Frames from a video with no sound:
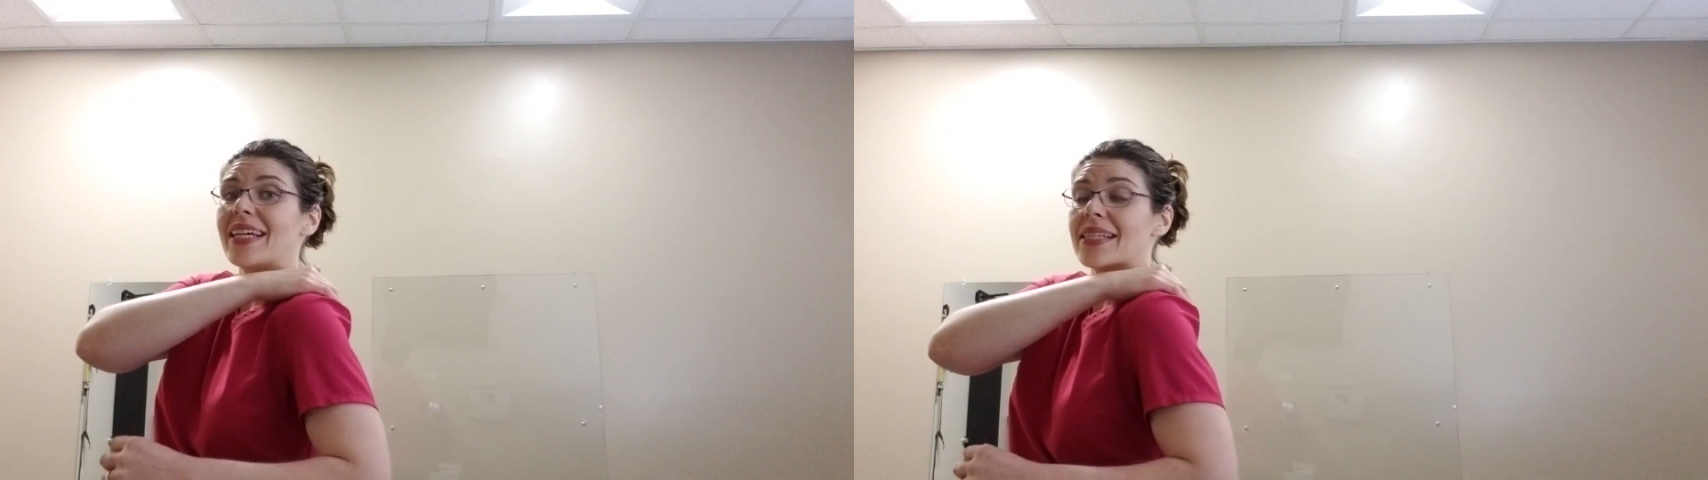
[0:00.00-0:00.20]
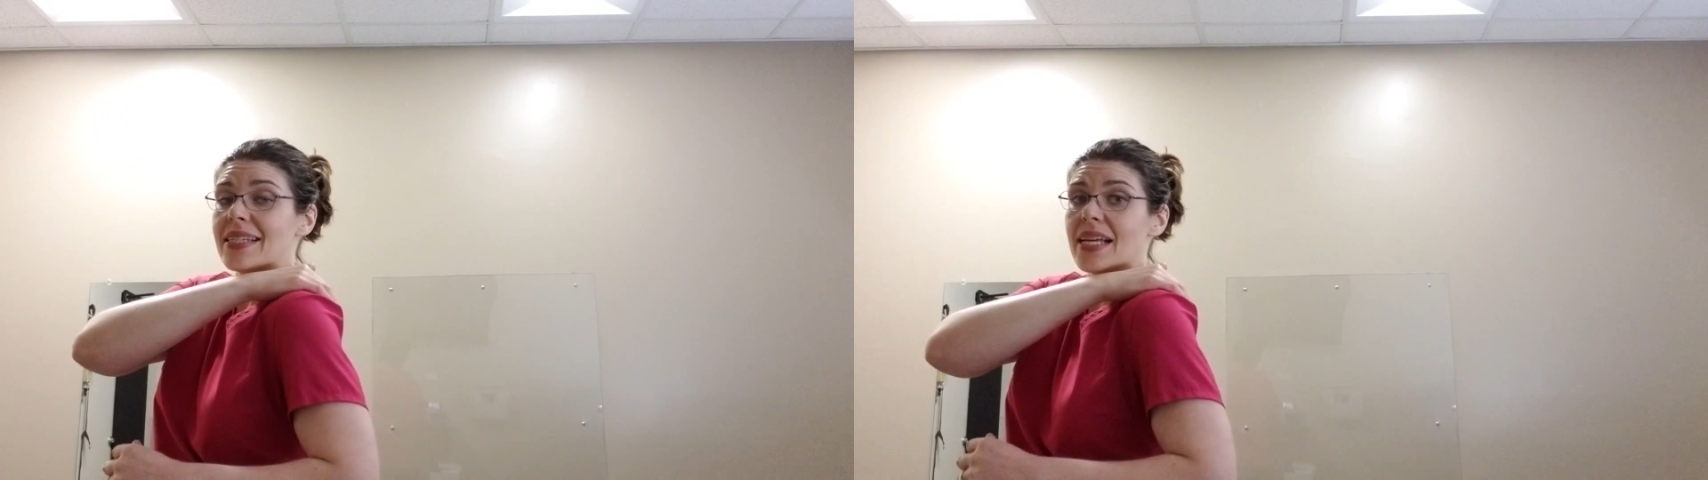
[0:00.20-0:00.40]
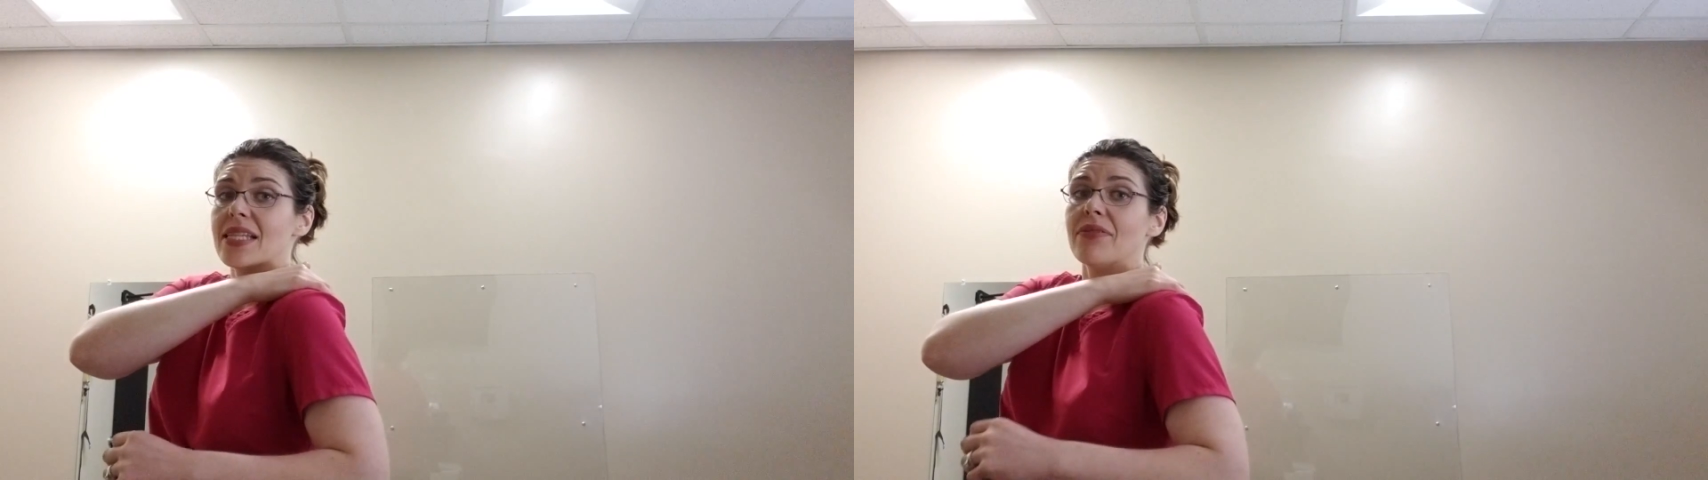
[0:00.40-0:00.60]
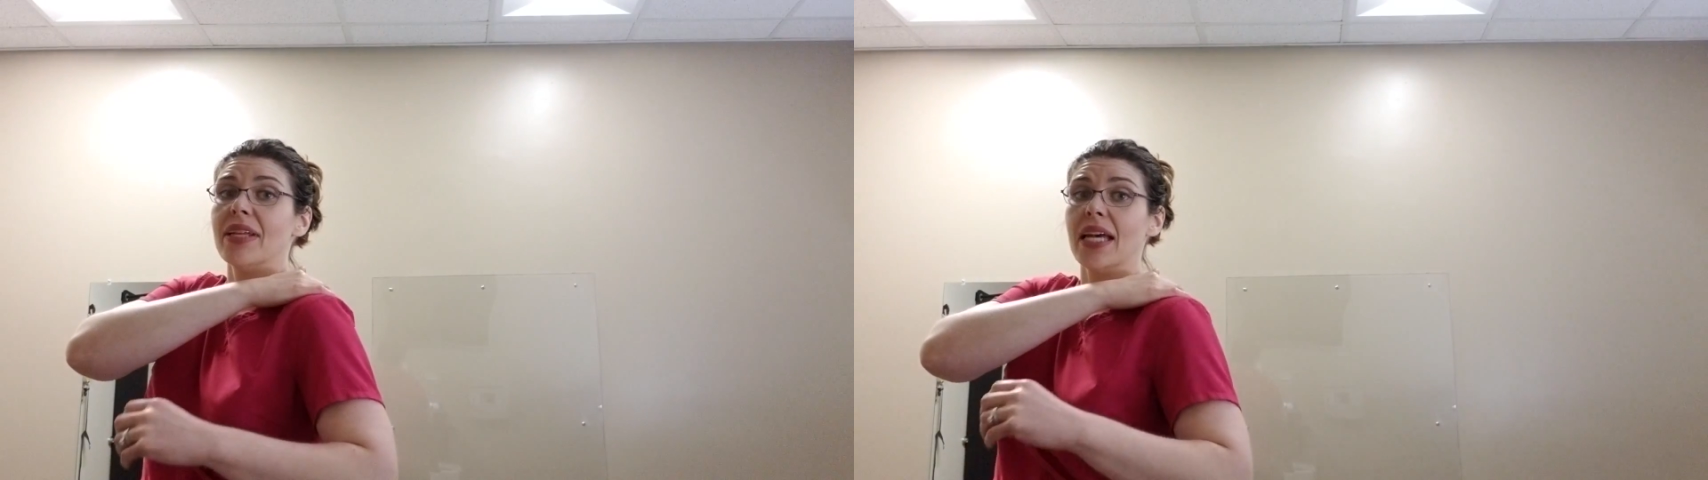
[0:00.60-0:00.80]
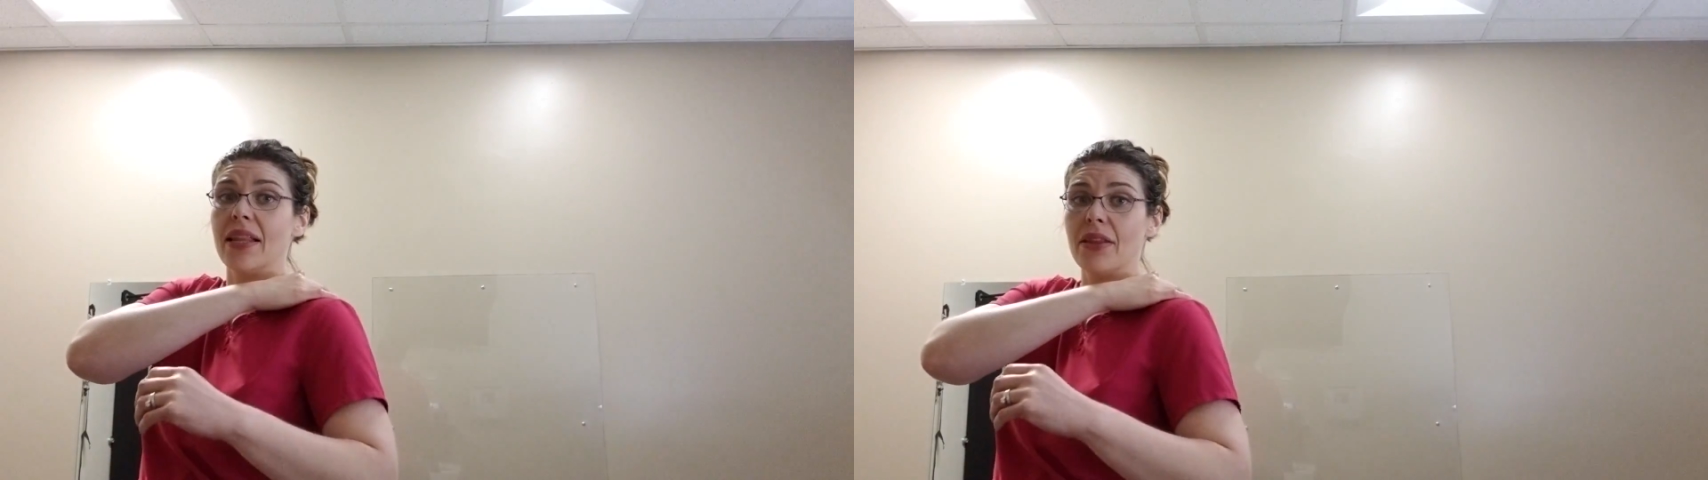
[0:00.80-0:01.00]

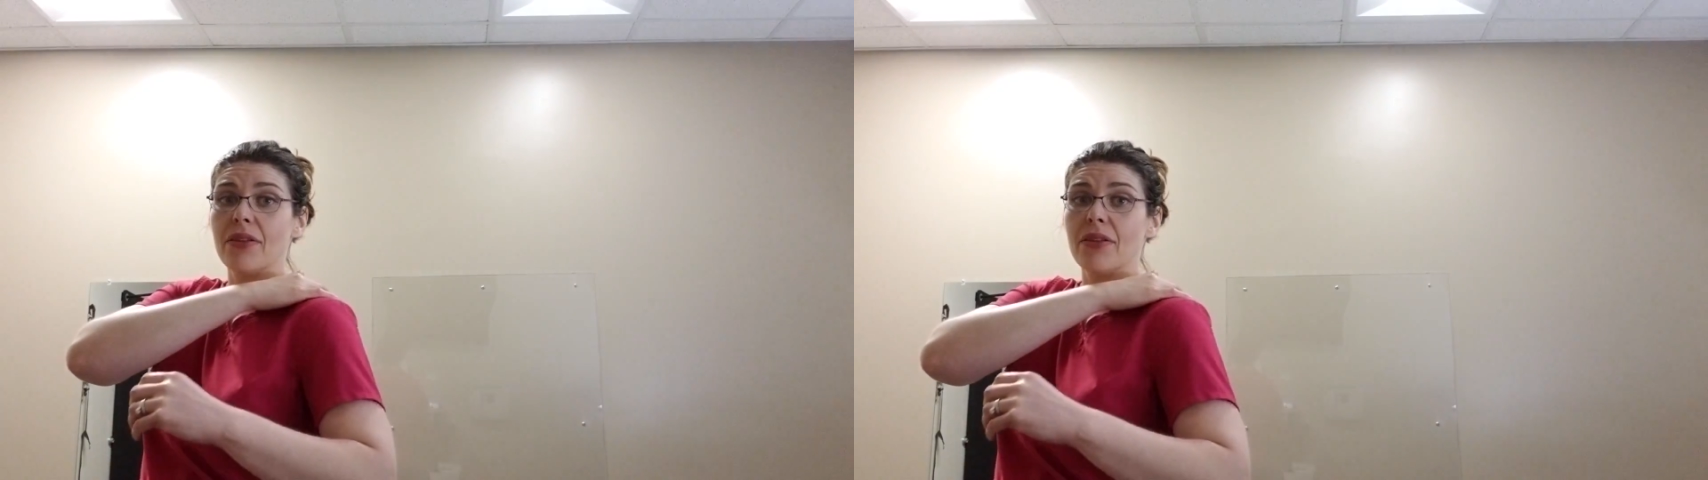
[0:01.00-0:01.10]
excessively on the